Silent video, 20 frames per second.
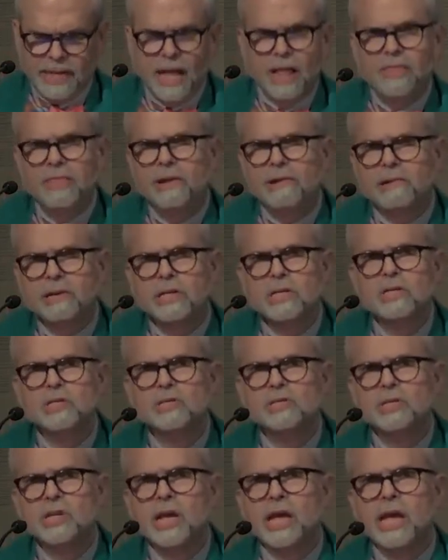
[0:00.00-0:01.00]
There
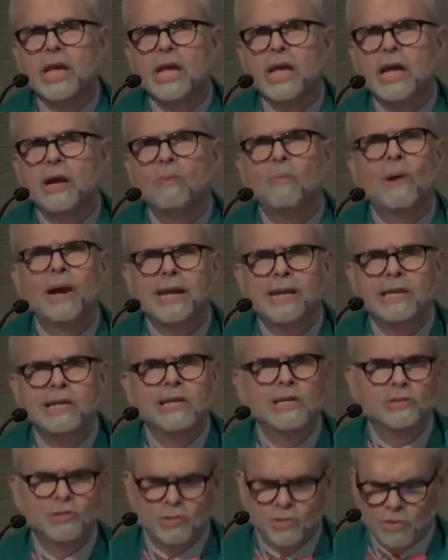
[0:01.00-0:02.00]
is a
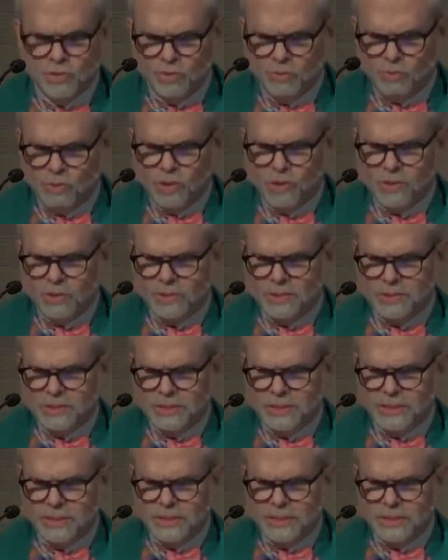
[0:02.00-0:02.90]
weightiness to the world,